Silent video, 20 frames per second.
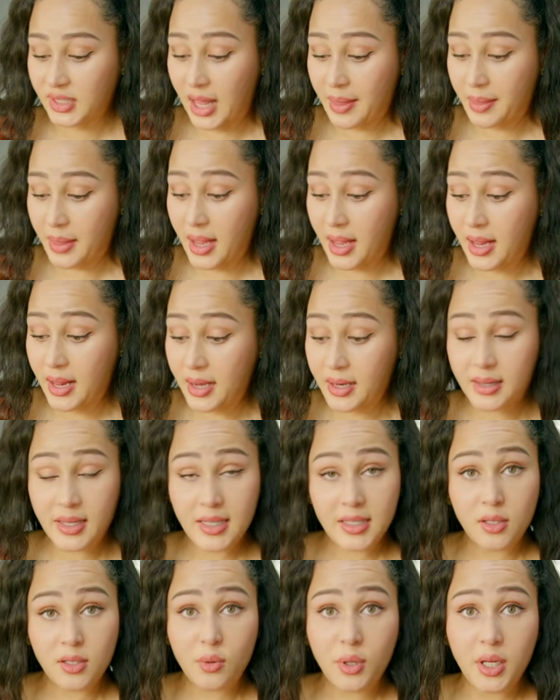And then
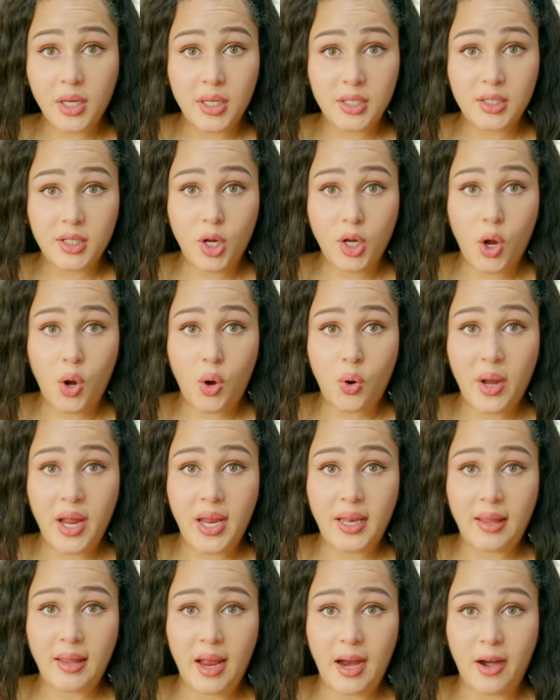this only needs to go
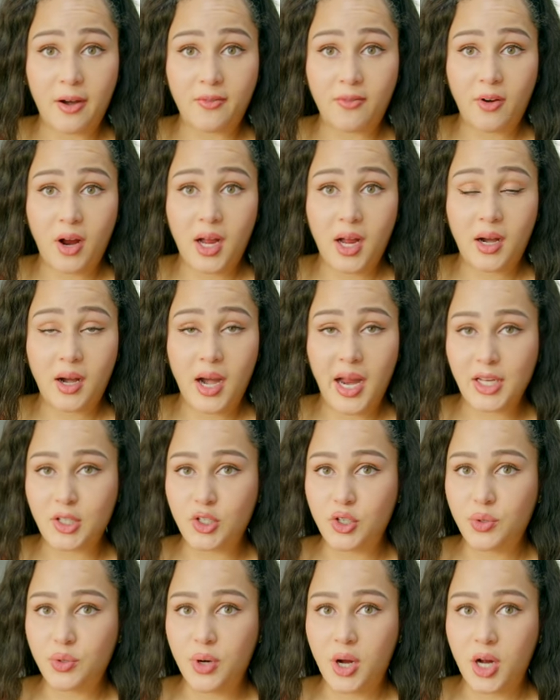in the air fryer
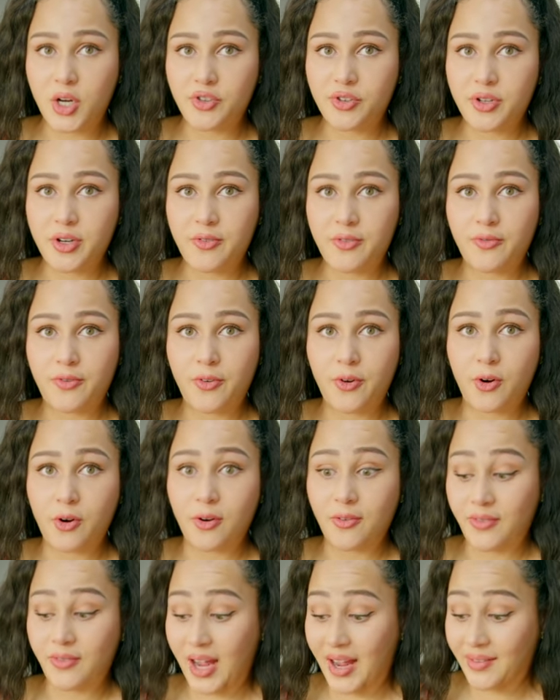at 200
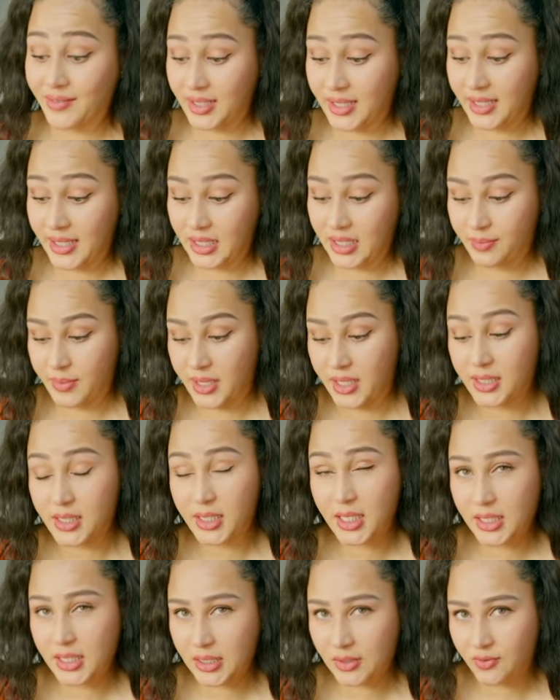for 5 to 6
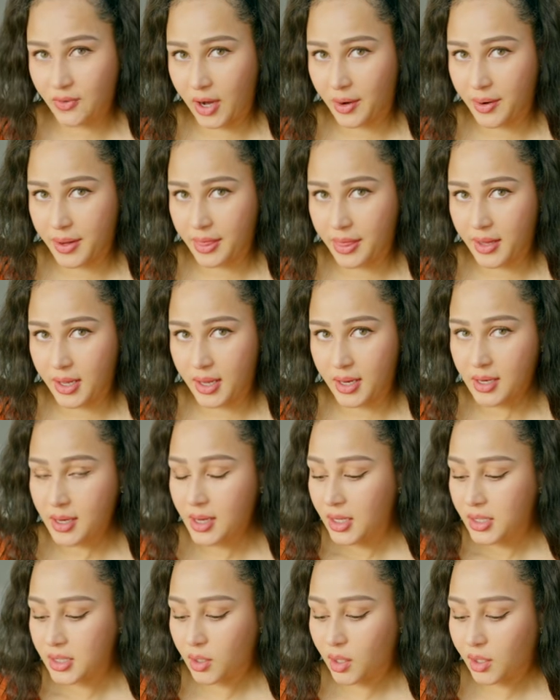minutes because it's very thin.
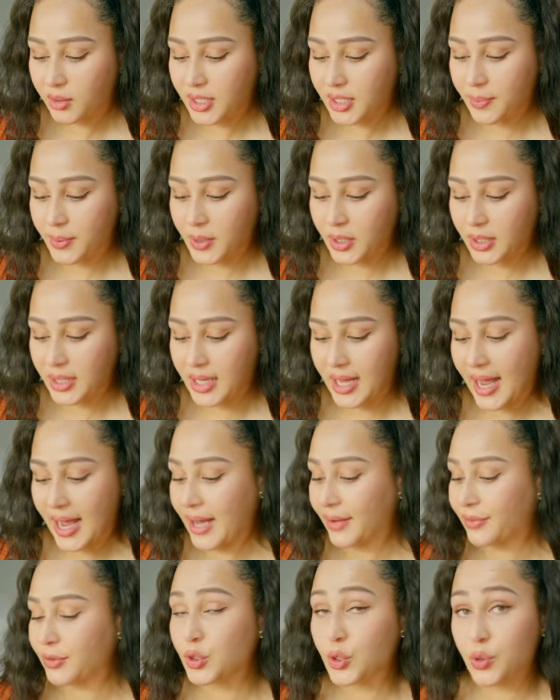So I'll typically
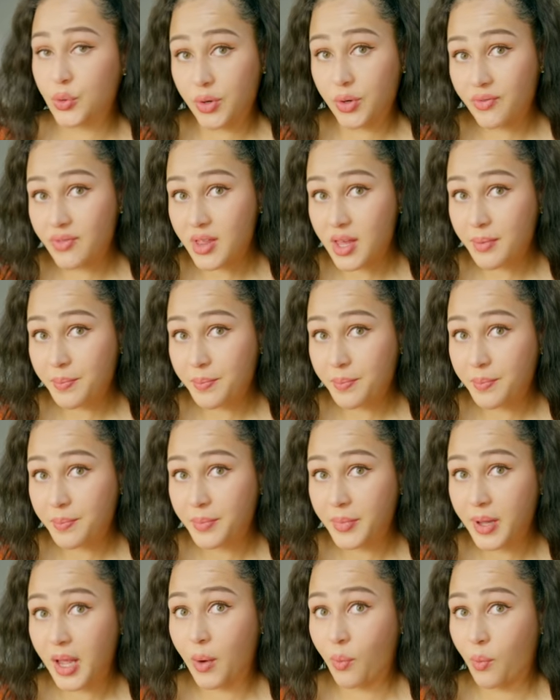have two of them
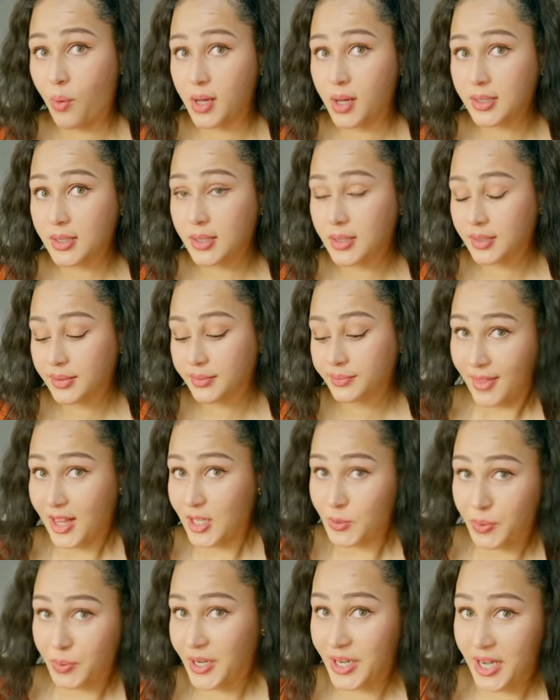at once.
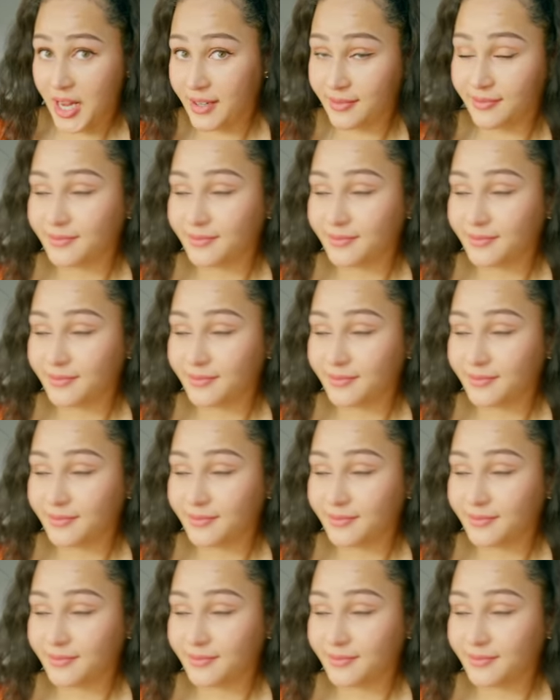Let's put it in.